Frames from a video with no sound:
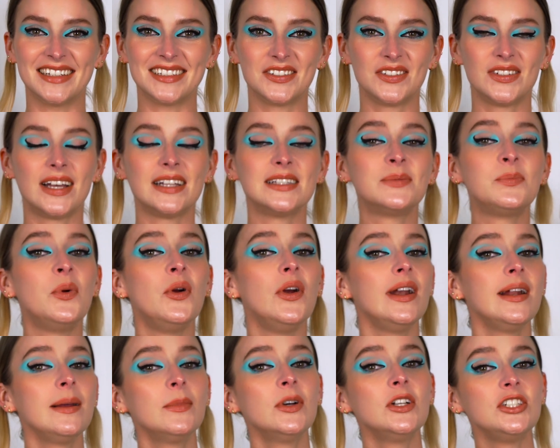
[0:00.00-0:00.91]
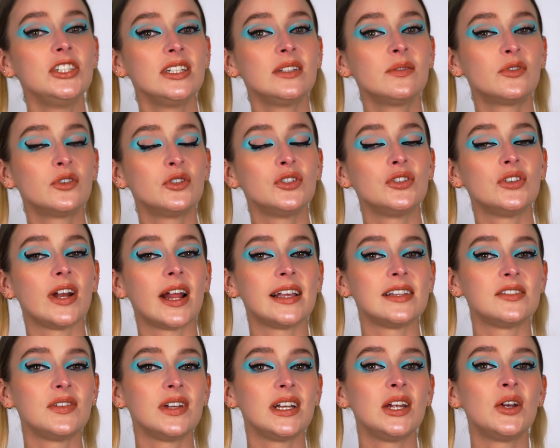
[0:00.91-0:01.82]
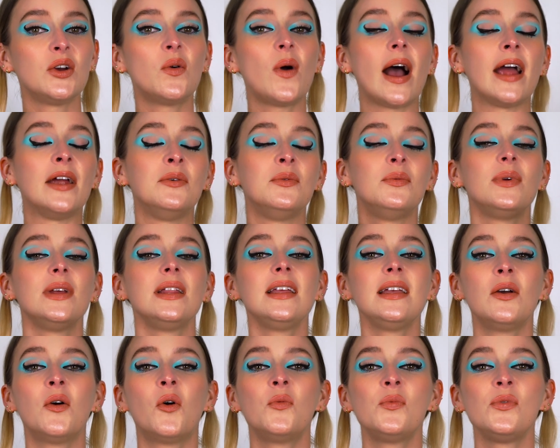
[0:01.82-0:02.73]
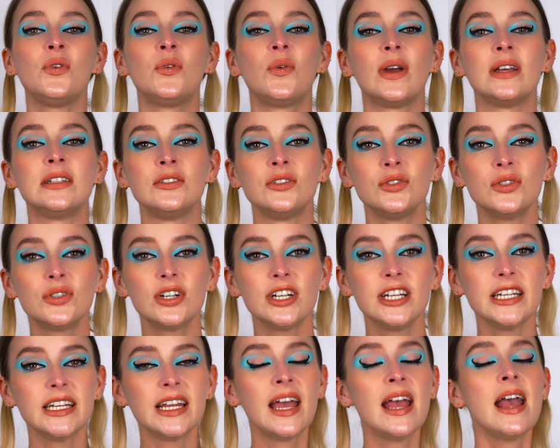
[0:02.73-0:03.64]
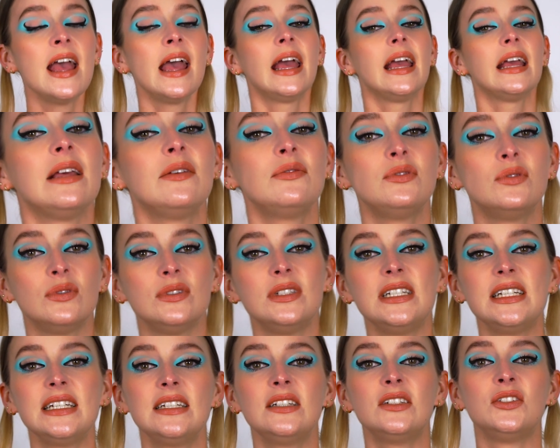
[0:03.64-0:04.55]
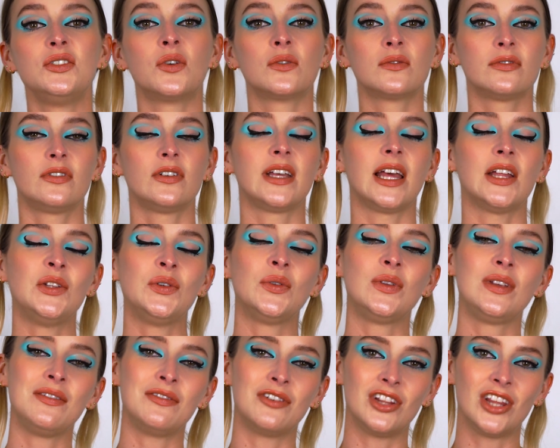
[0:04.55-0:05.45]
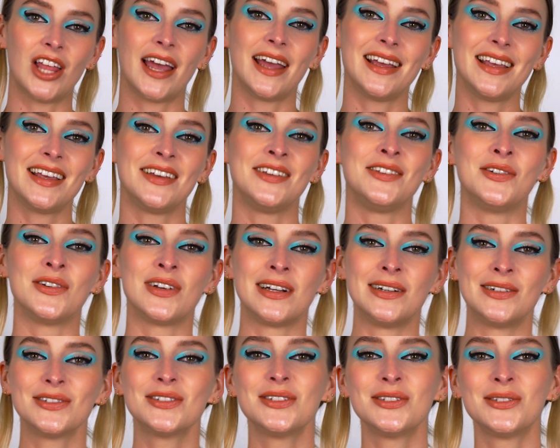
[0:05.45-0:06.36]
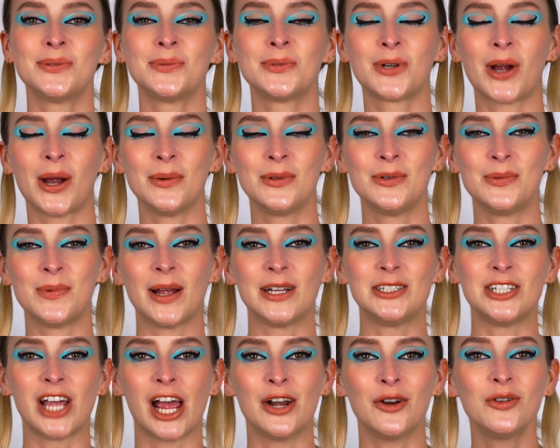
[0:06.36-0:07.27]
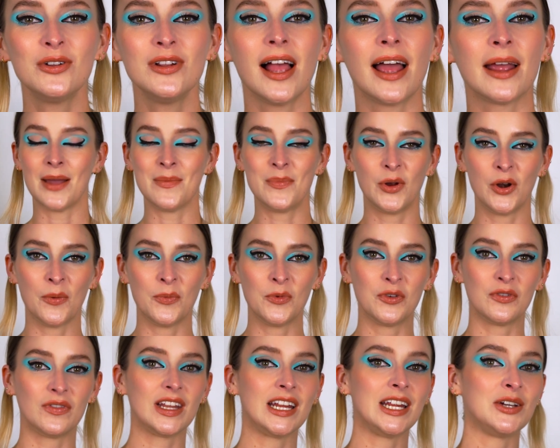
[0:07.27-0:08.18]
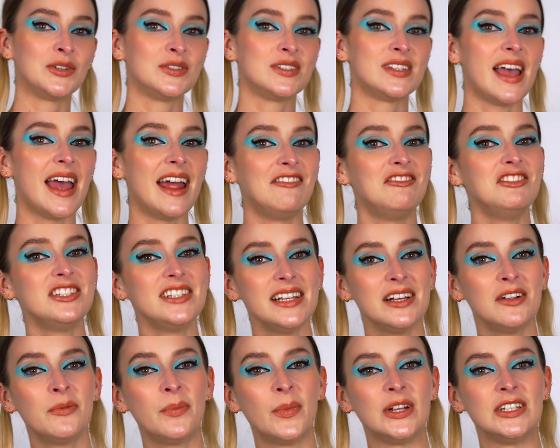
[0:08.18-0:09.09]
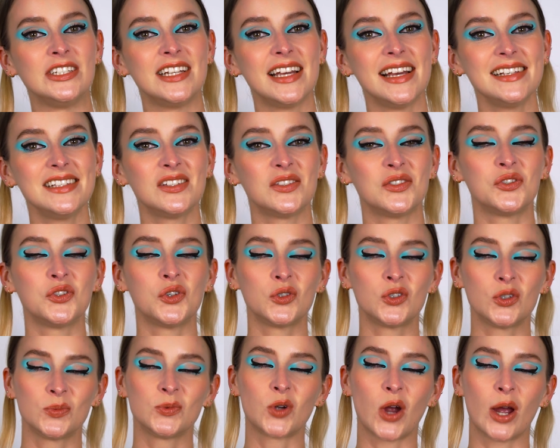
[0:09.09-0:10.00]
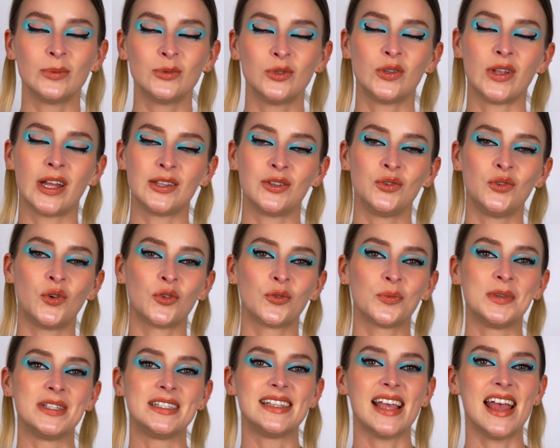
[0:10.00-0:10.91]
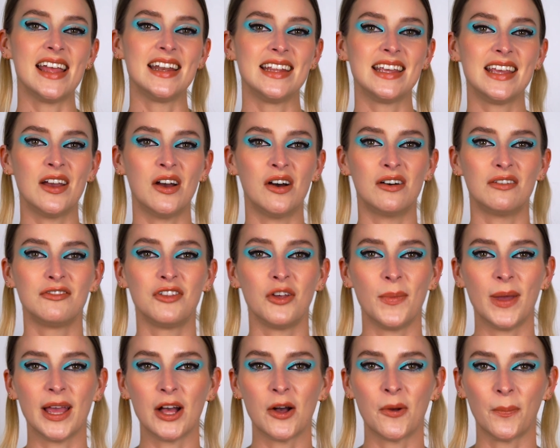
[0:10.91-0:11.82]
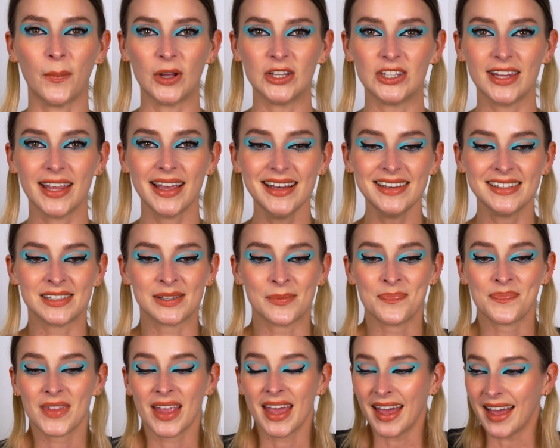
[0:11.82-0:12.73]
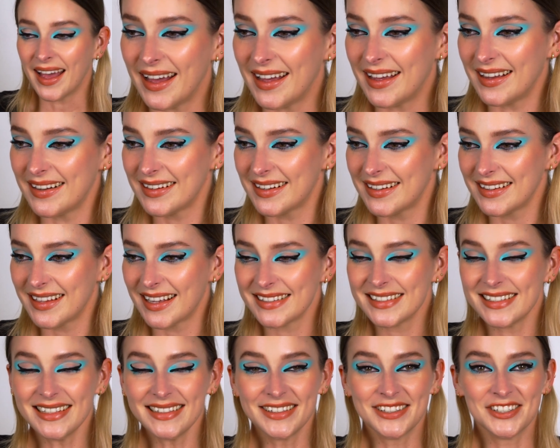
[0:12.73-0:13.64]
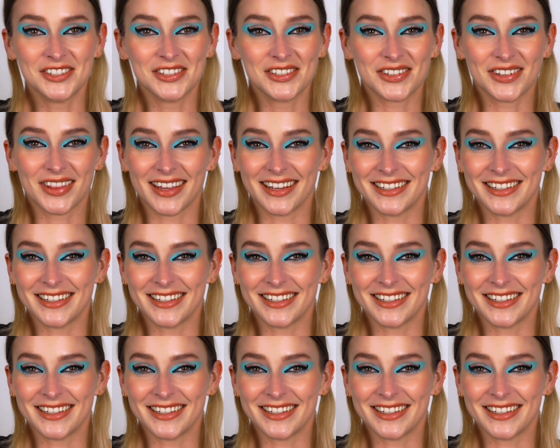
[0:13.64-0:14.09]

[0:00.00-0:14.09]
yeah, so that's pretty much it for today's video. I really hope you enjoyed. If you did, don't forget to leave a like. You can also subscribe to my channel. I put up new videos every single Mondays, so subscribe so that you don't miss any of the Makeup Mondays. And that's it. So